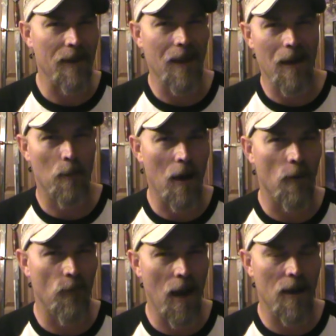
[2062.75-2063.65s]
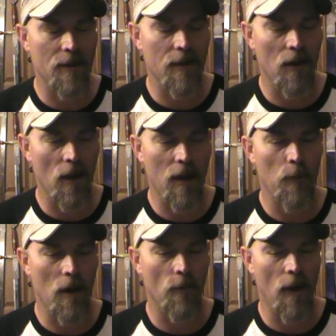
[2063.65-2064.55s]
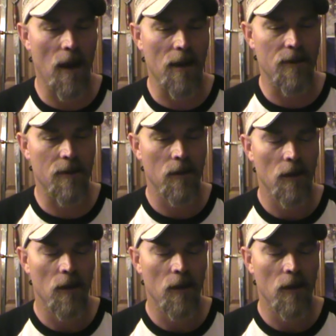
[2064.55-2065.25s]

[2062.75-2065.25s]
thing about Advanced, that I like about Advanced.